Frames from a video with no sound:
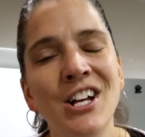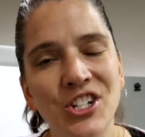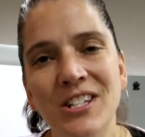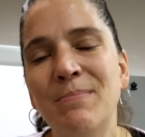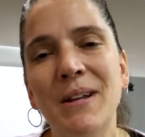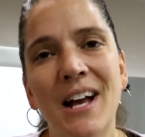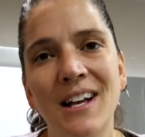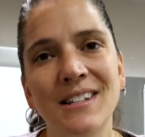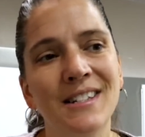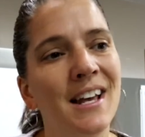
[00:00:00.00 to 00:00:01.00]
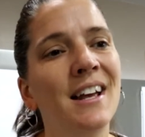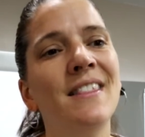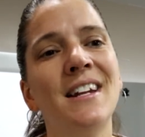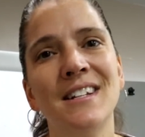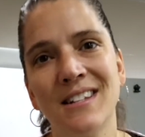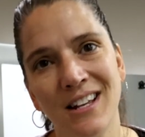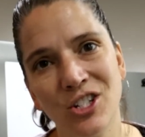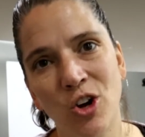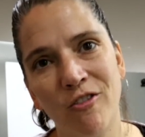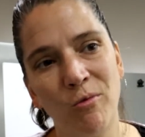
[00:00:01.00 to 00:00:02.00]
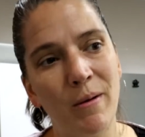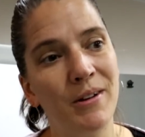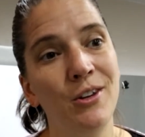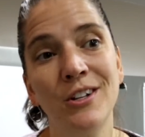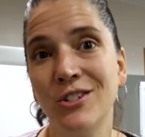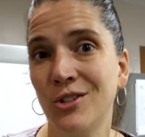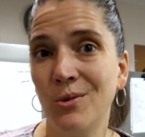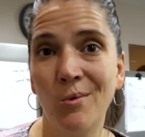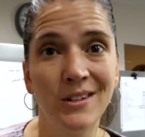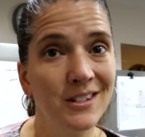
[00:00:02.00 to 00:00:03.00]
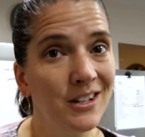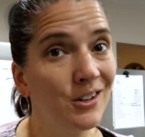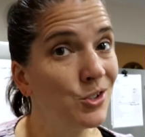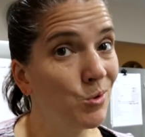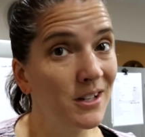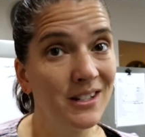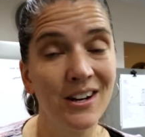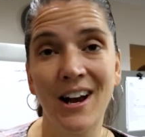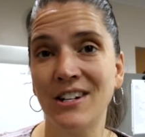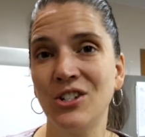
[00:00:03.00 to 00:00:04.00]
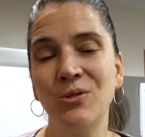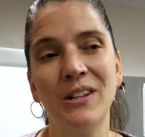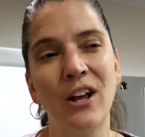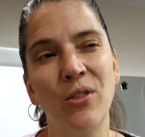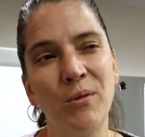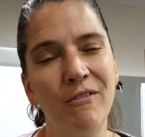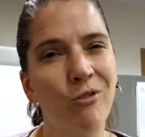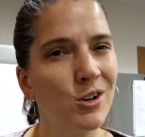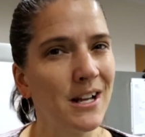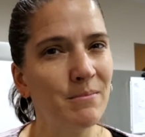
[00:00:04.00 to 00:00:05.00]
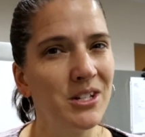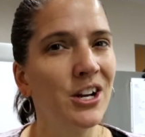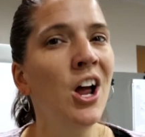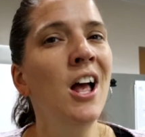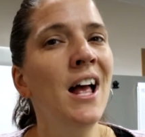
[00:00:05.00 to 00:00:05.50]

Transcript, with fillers: just because then it doesn't get so overwhelming. You can just do it once a year or twice a year. I just do it like 3 or 4 times a year,